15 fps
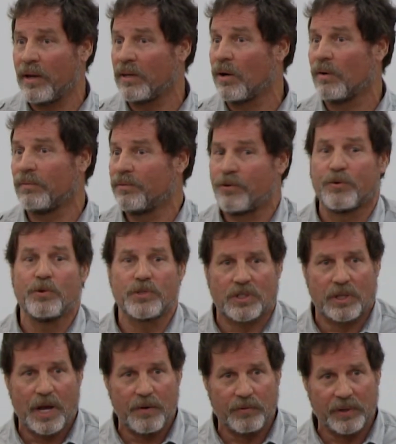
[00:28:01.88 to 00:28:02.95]
you know, through
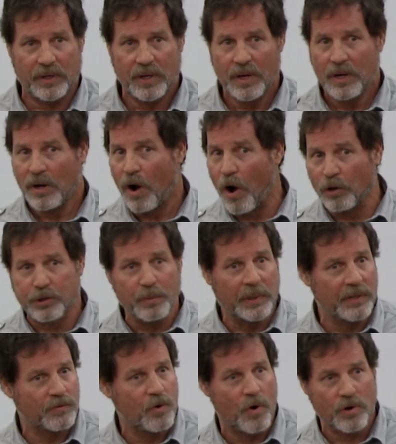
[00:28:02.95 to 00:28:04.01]
slavery,
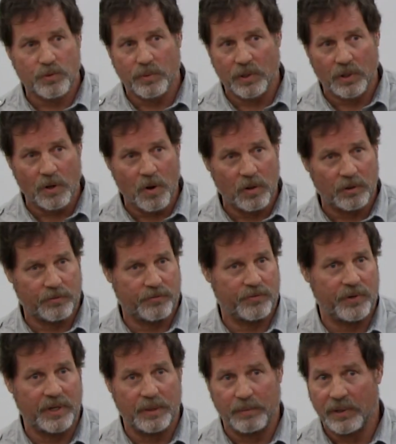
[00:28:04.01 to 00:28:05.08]
ultimately, of course, with the goal of
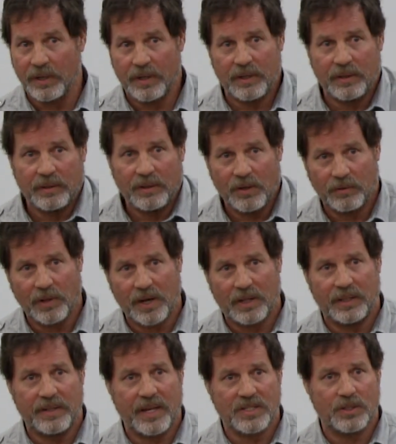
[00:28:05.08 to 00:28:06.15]
freedom. And you know,
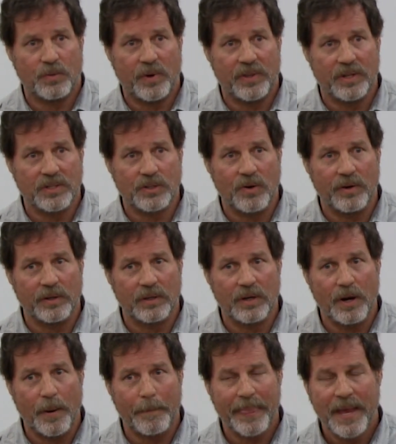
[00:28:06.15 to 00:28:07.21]
luckily, that's the way that it's going to
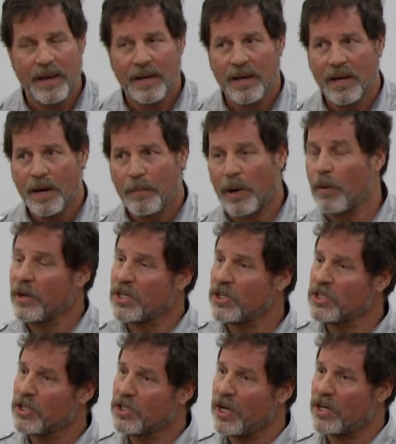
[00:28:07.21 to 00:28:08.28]
go. But I want to
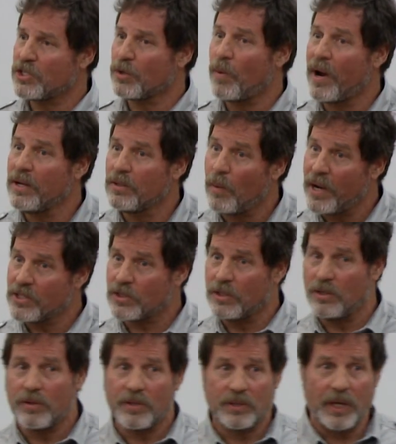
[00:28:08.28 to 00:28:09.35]
just suggest ways
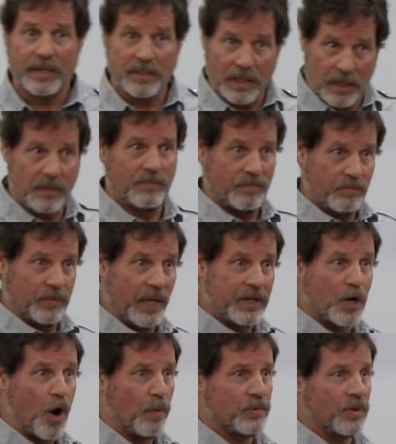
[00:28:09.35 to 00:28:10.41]
to you that they
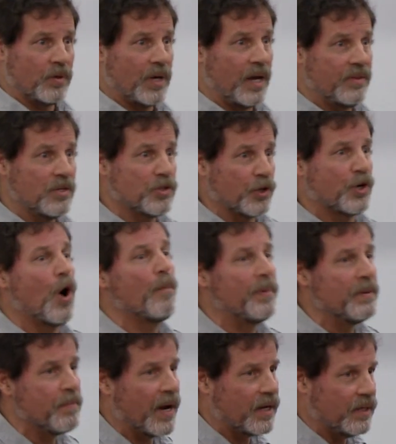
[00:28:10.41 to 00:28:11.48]
coped, okay? These are
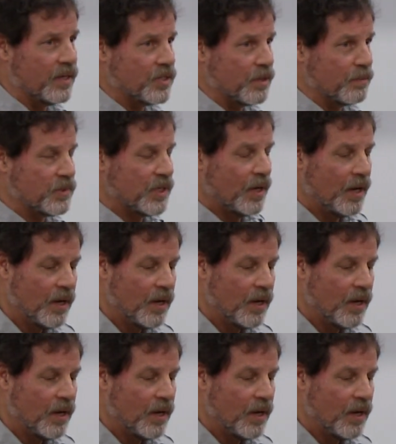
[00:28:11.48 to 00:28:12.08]
coping mechanisms.